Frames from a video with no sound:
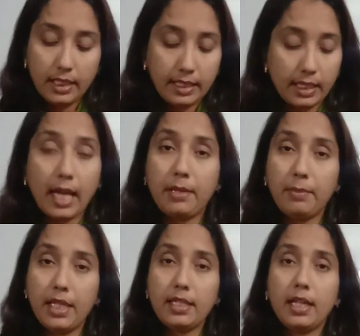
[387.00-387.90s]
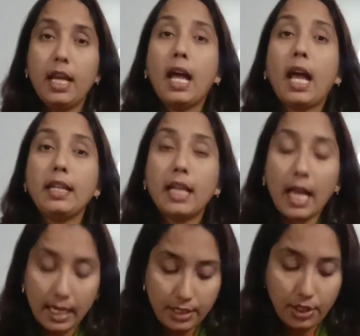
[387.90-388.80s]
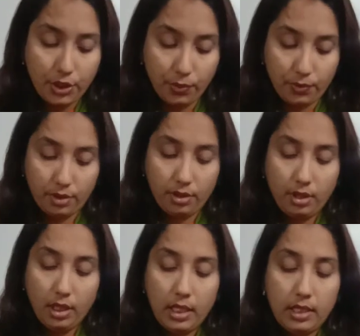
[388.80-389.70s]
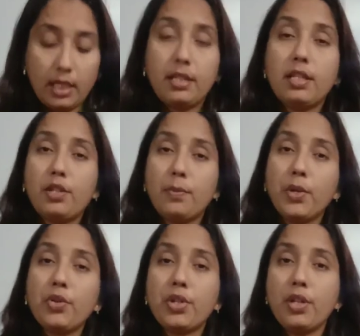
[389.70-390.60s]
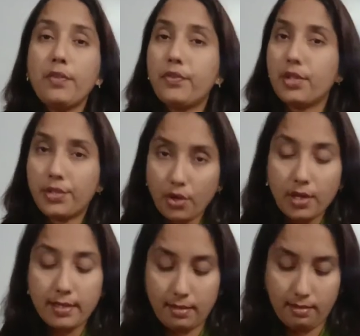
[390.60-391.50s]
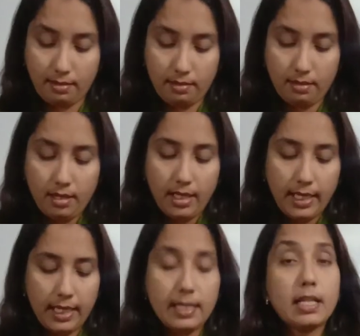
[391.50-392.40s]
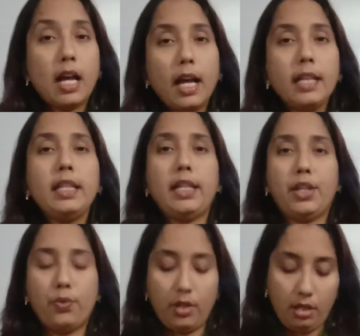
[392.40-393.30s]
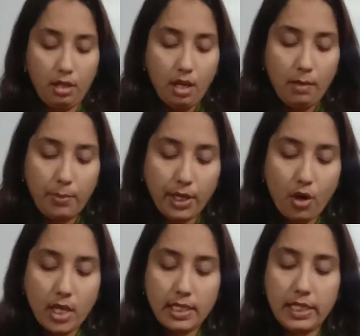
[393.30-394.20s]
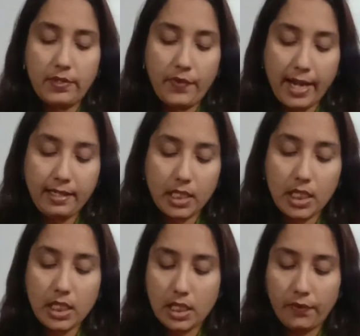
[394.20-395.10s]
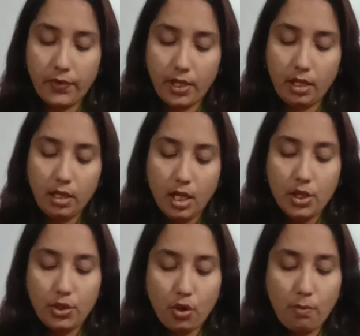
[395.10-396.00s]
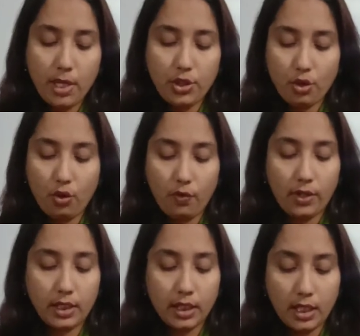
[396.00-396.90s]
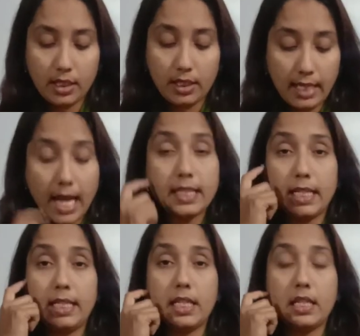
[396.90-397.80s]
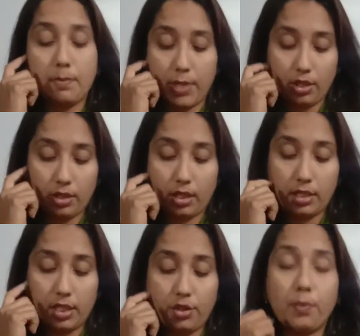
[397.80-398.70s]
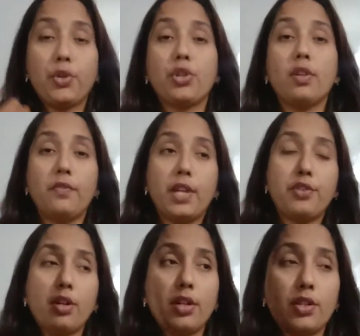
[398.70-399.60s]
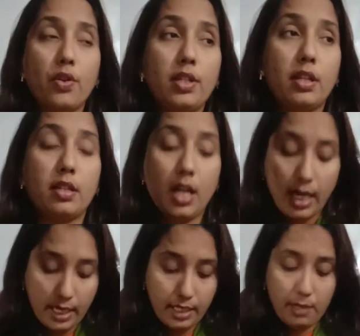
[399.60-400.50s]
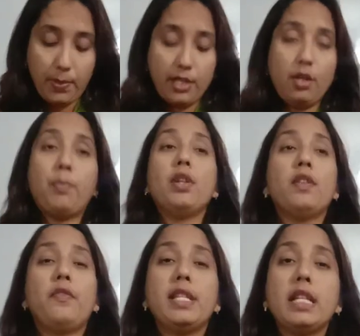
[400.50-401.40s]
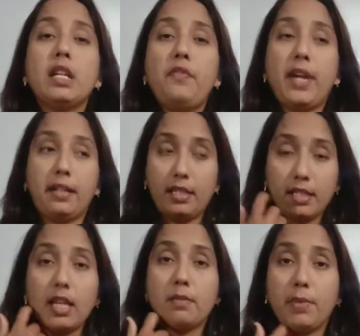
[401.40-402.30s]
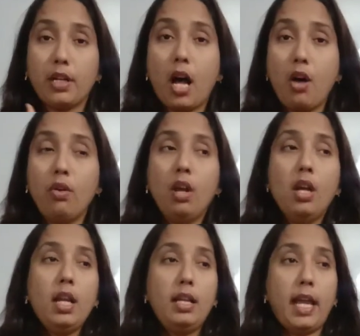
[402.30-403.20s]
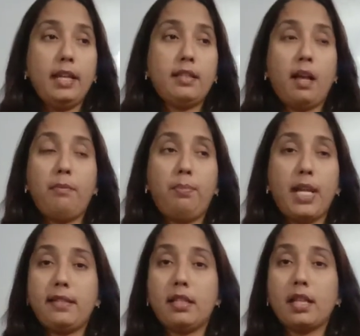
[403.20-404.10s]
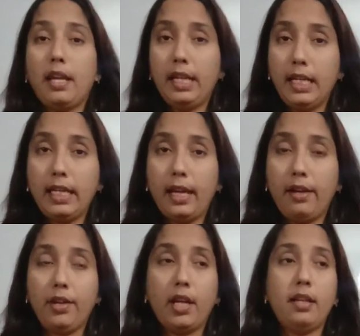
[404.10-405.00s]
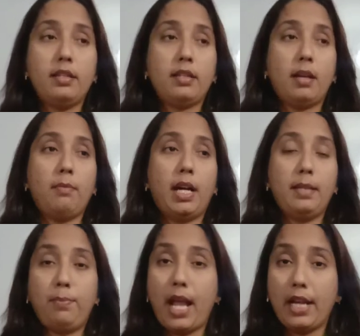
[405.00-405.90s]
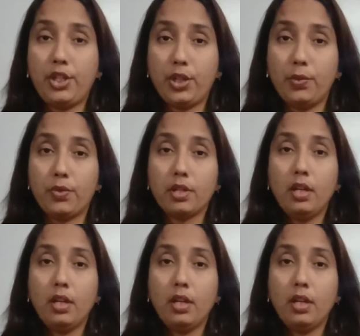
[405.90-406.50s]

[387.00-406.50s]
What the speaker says: climate and altitude. The distribution of resources is unequal because these factors differ so much over the earth. Yes, it is the distribution of natural resources. It depends upon the physical factors. Yes, how? Like some places are hilly areas, some are plateaus,